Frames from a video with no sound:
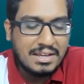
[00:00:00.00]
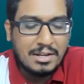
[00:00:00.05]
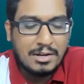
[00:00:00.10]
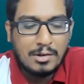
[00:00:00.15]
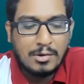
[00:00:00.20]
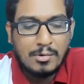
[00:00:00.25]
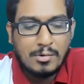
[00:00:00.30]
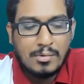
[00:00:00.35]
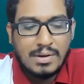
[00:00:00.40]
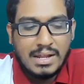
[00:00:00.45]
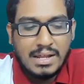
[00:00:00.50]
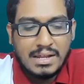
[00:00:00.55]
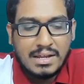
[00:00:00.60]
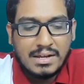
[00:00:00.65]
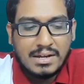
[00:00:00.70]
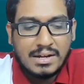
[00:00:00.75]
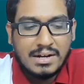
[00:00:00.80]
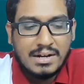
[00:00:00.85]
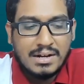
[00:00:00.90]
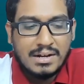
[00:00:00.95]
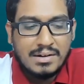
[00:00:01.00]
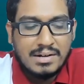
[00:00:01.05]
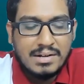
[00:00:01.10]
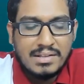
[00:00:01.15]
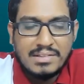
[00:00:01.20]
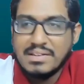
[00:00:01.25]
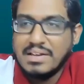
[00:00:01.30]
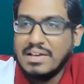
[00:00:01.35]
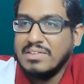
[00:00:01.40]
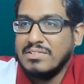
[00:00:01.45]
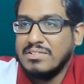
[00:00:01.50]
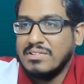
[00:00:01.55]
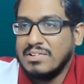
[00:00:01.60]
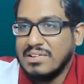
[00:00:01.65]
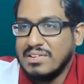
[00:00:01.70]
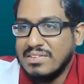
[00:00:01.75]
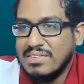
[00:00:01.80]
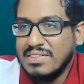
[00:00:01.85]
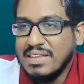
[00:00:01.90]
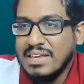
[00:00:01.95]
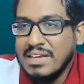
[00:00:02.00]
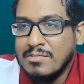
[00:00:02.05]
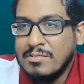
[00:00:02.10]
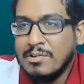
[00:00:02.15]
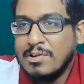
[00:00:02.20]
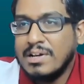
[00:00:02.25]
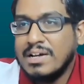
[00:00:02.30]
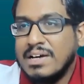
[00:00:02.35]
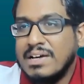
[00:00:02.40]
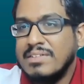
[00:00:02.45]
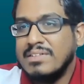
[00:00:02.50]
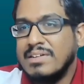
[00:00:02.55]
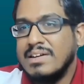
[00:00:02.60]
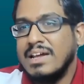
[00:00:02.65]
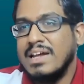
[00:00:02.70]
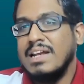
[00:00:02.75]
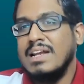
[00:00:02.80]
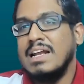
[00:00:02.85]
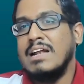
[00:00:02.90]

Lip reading: like a disastrous thing for us, right?